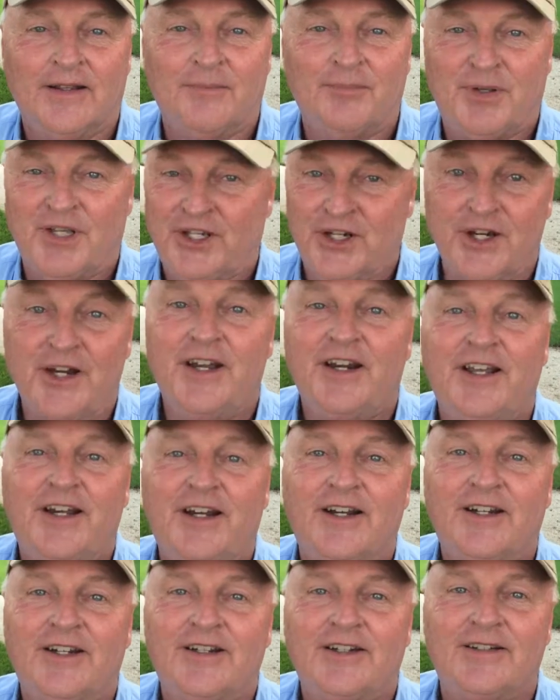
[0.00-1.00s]
Be good.
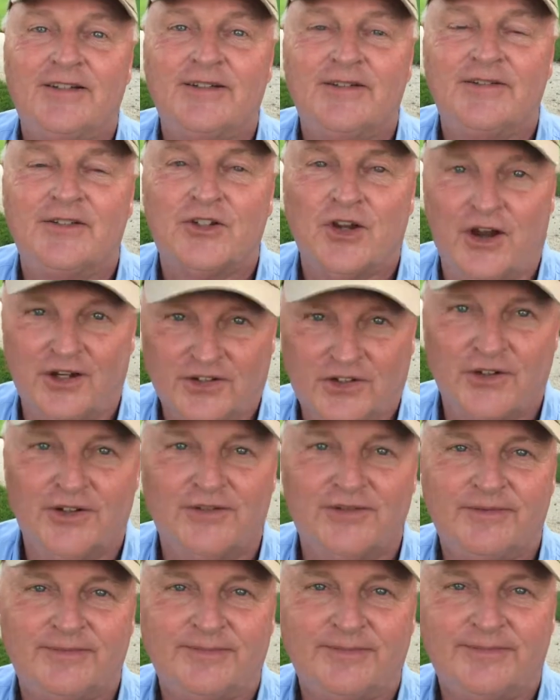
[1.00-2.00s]
Talk
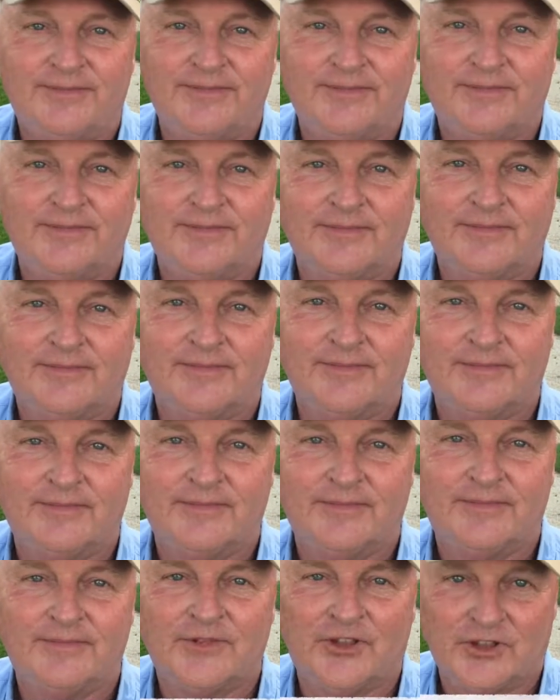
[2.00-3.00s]
soon.
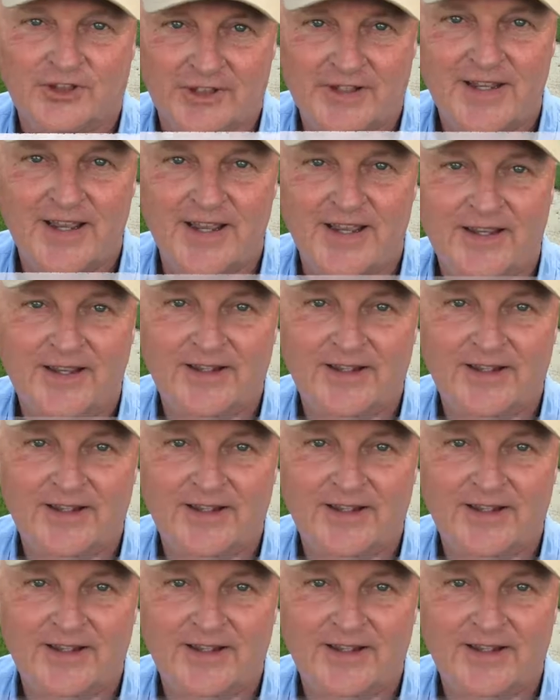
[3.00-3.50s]
Good day.